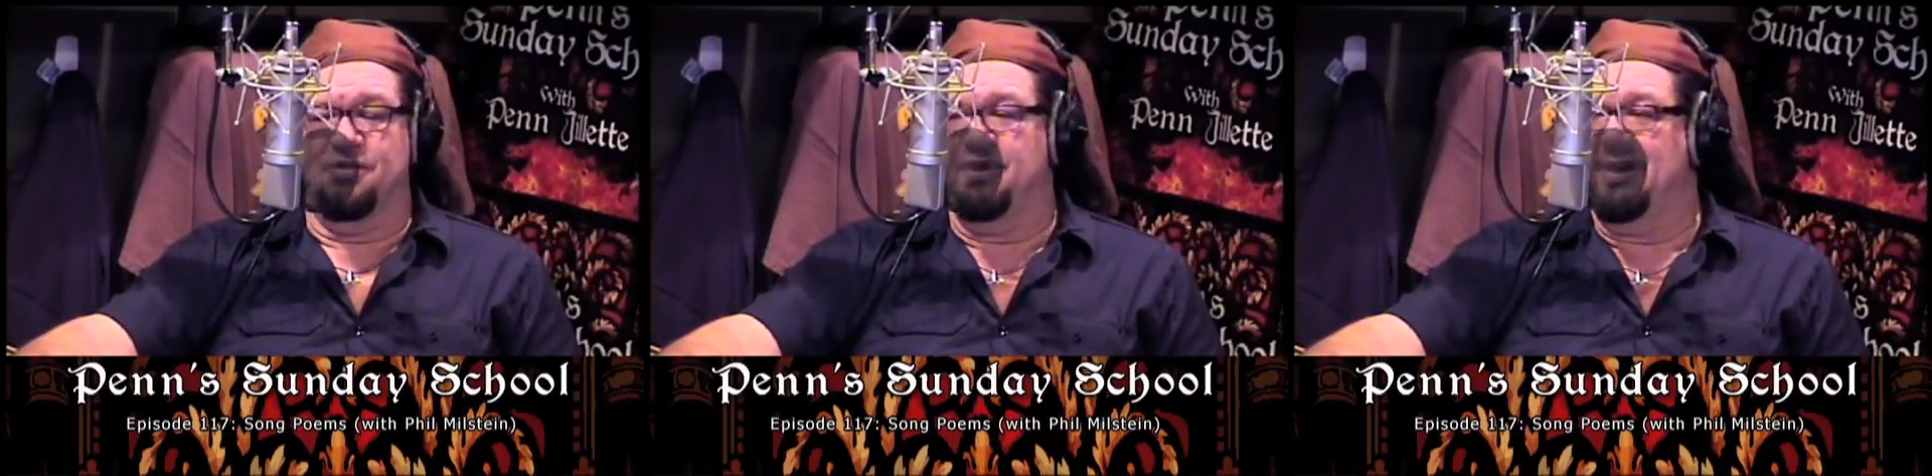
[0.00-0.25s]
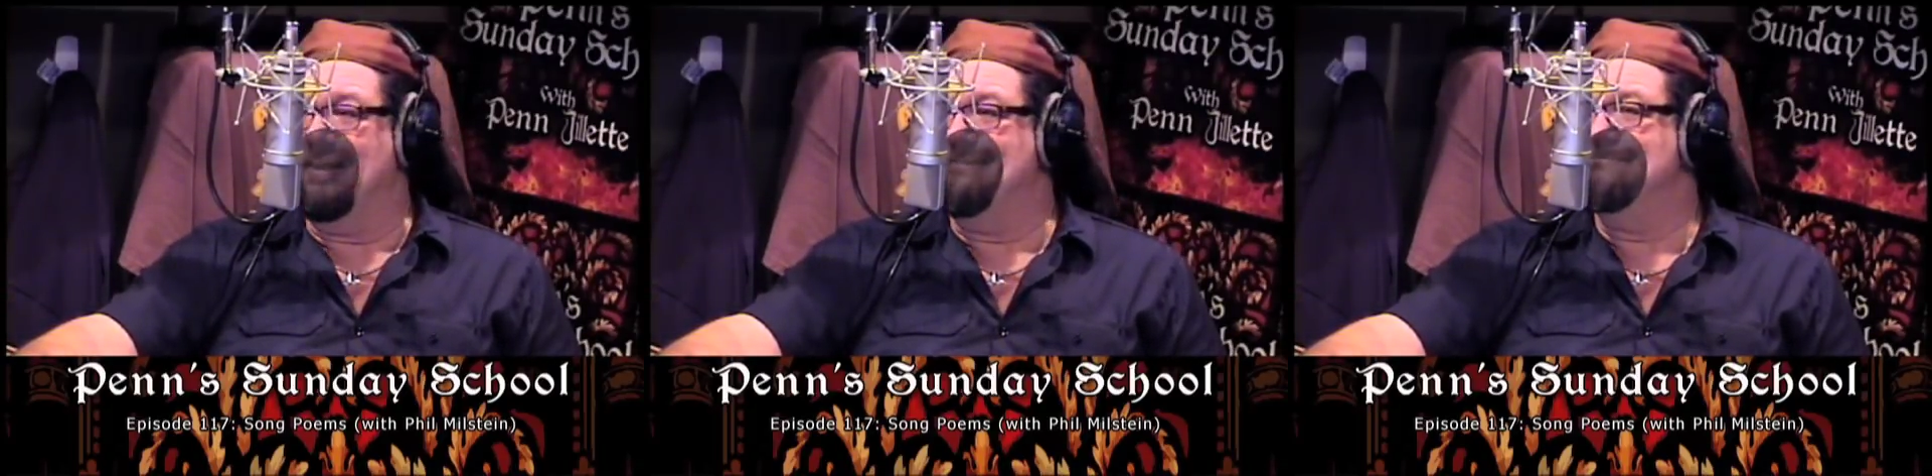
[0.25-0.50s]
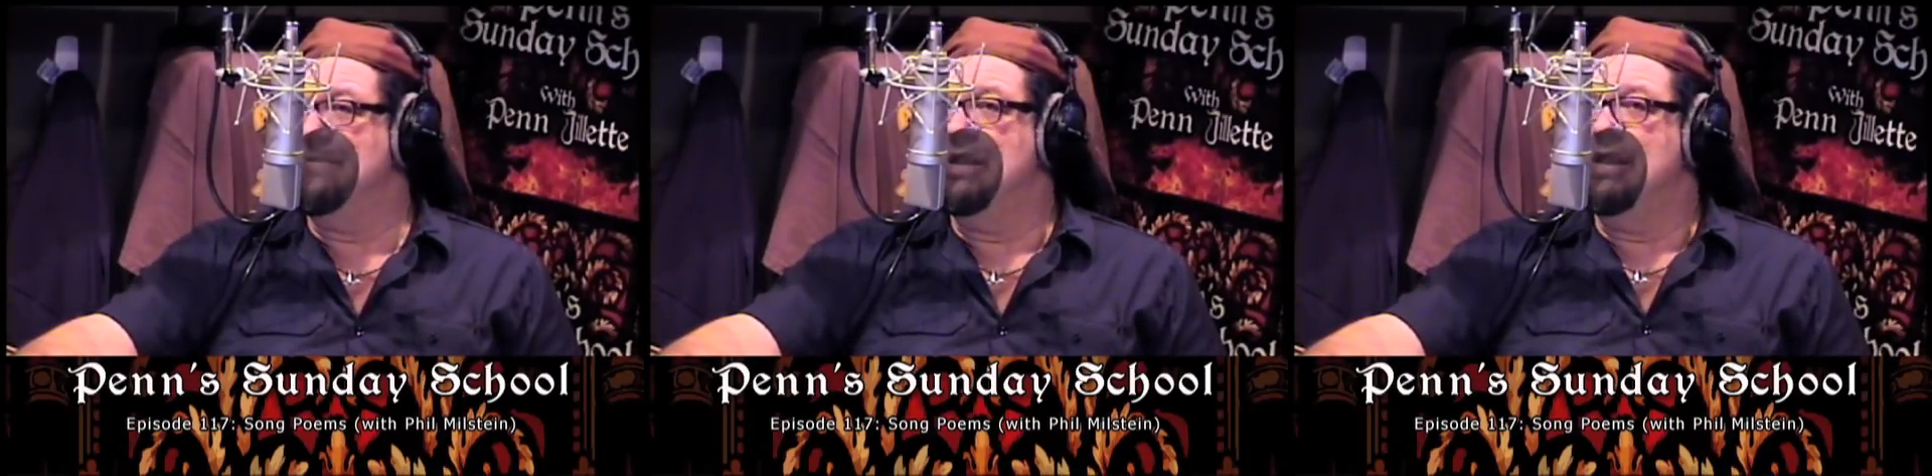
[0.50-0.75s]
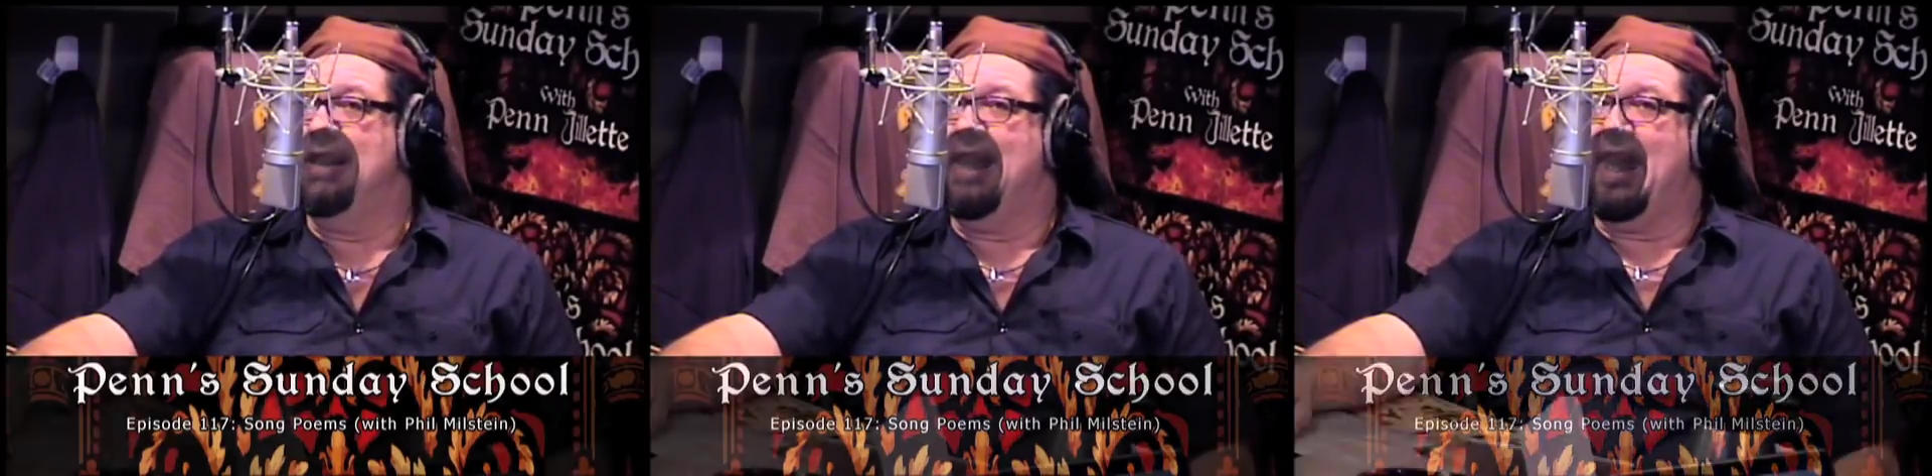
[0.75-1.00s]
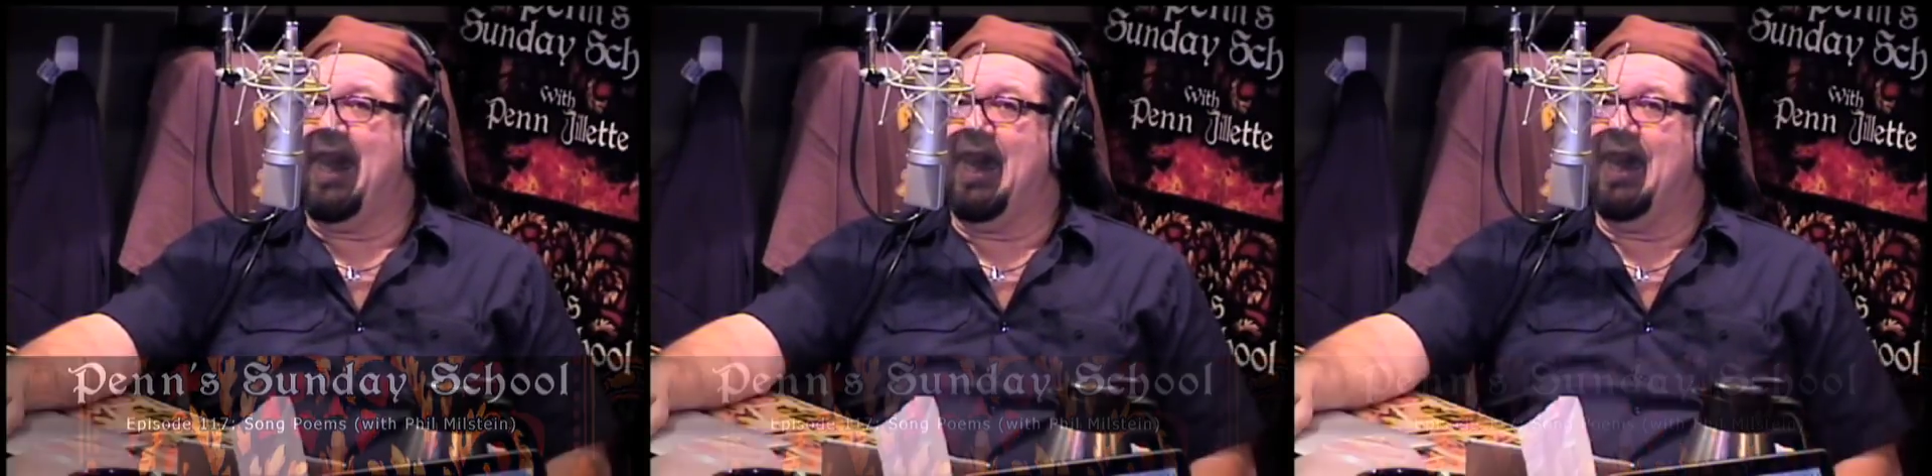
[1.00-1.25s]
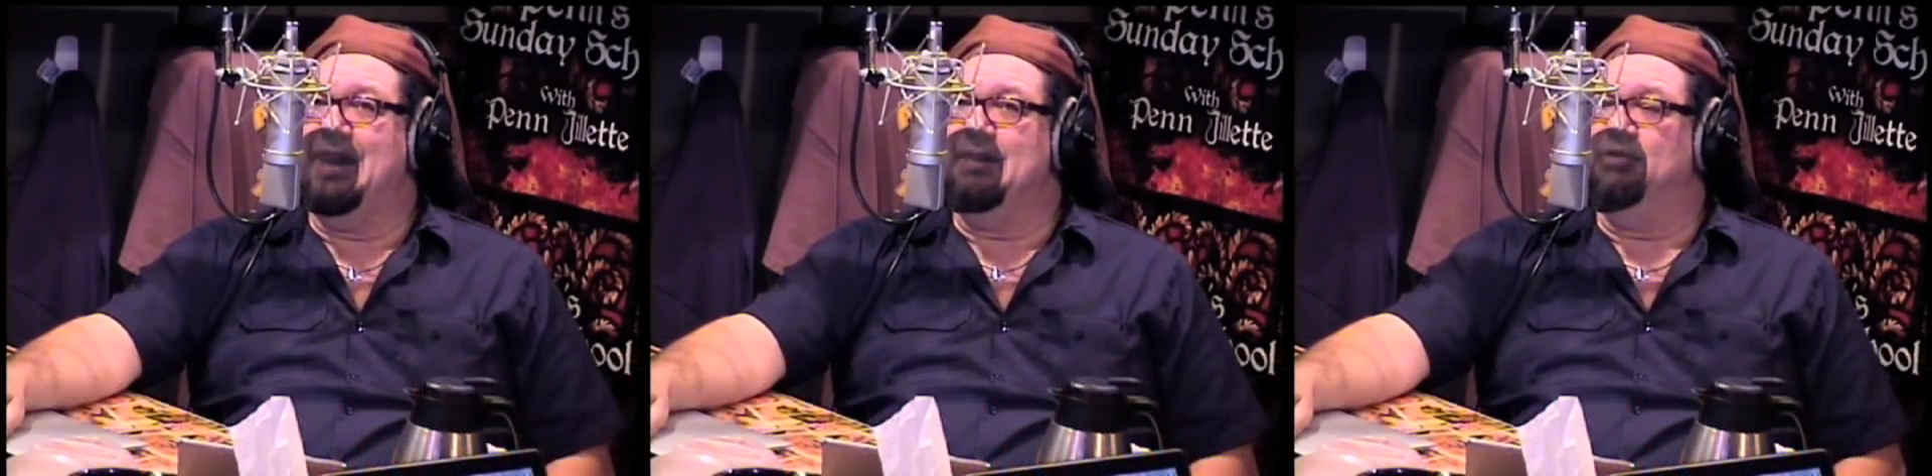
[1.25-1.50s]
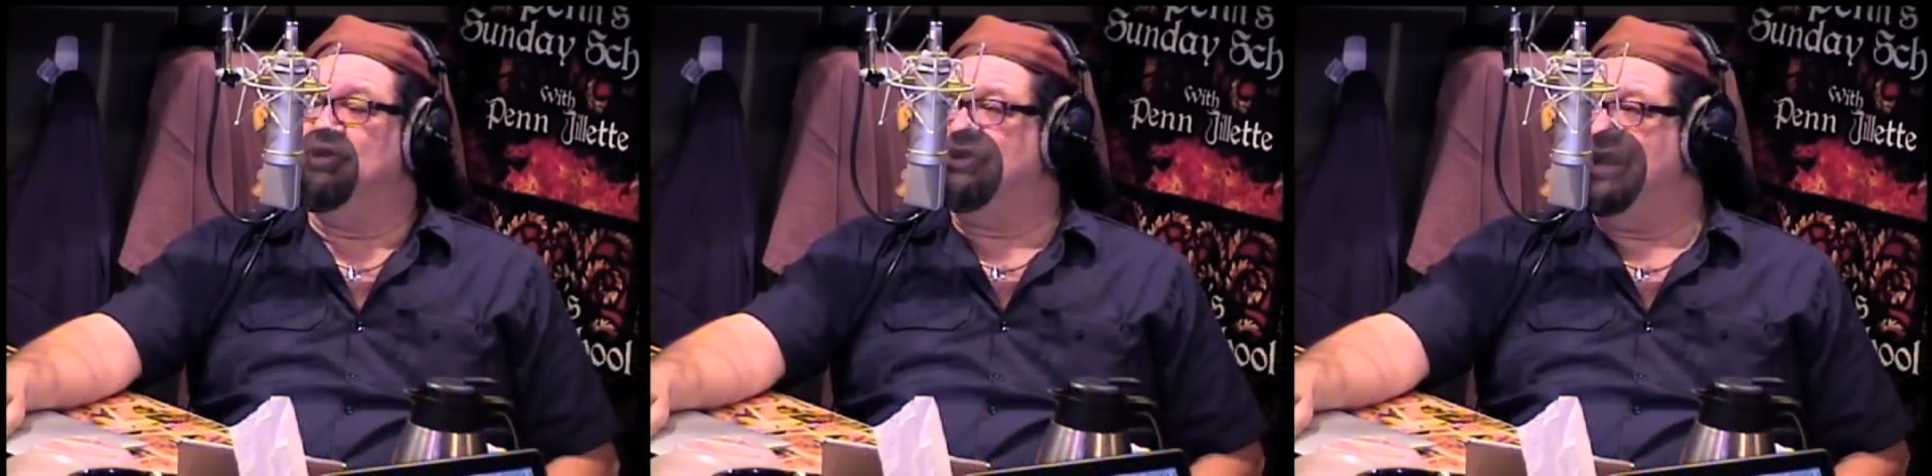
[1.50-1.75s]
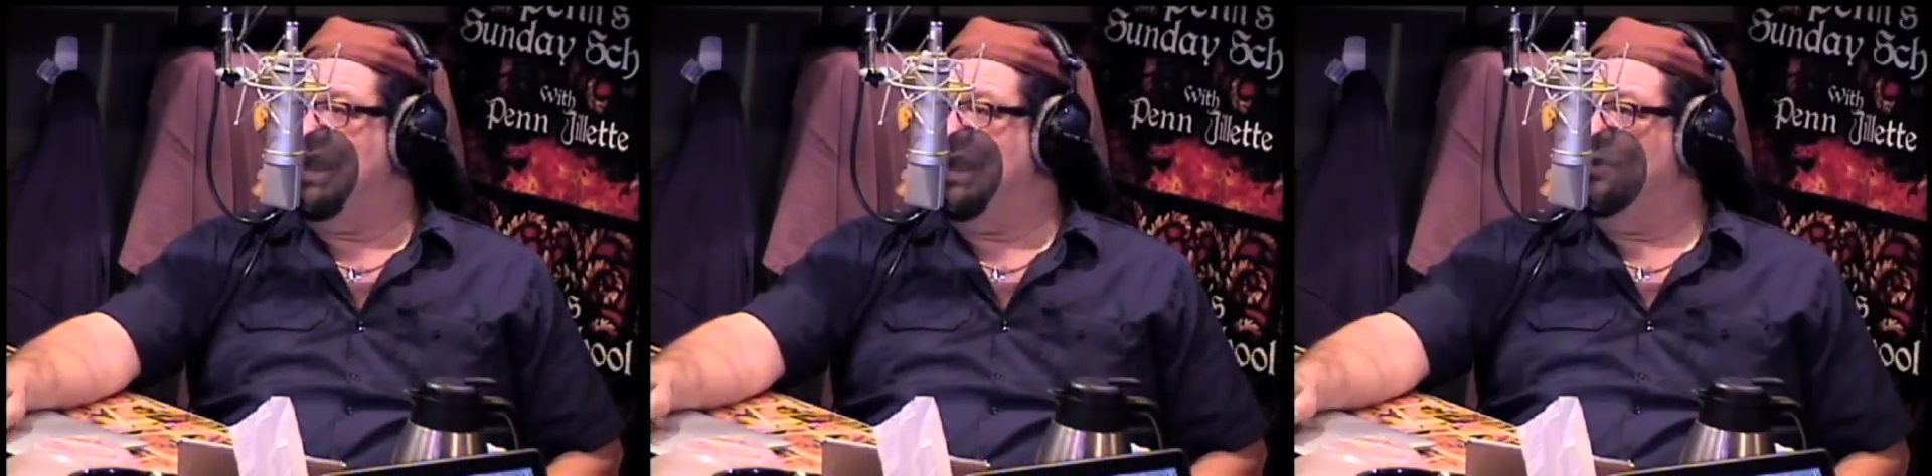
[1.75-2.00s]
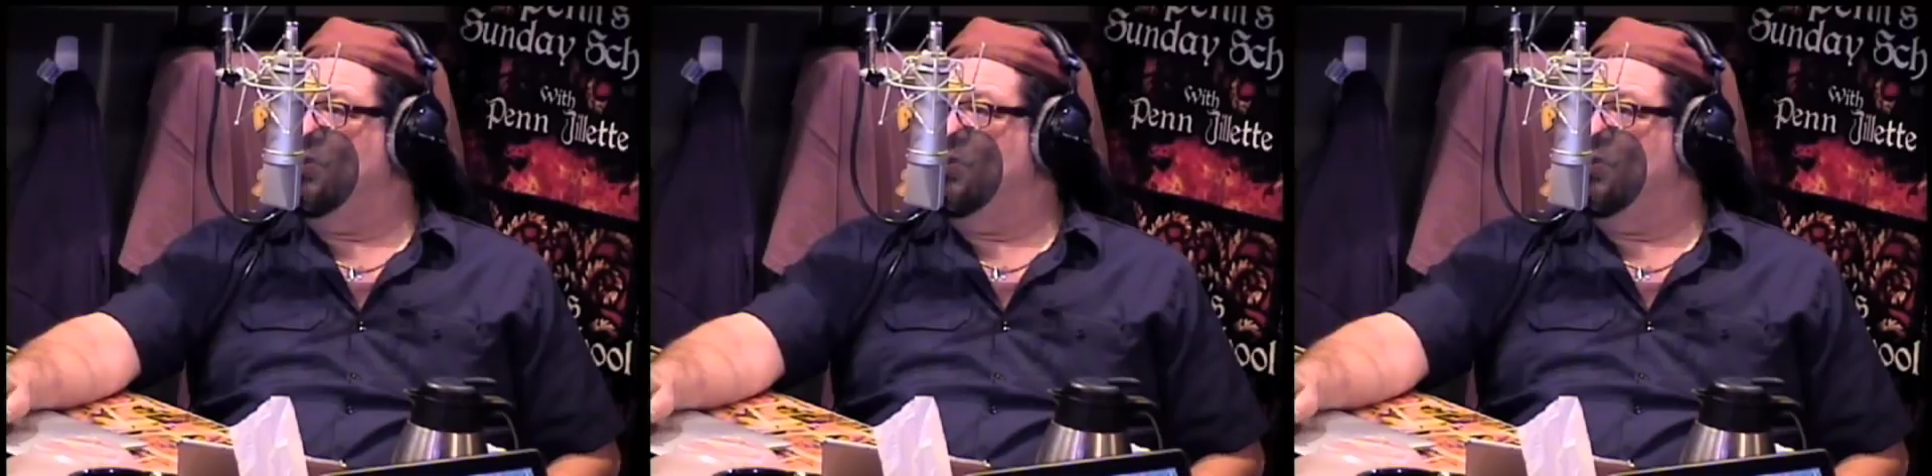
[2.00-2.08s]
thing. And it would say,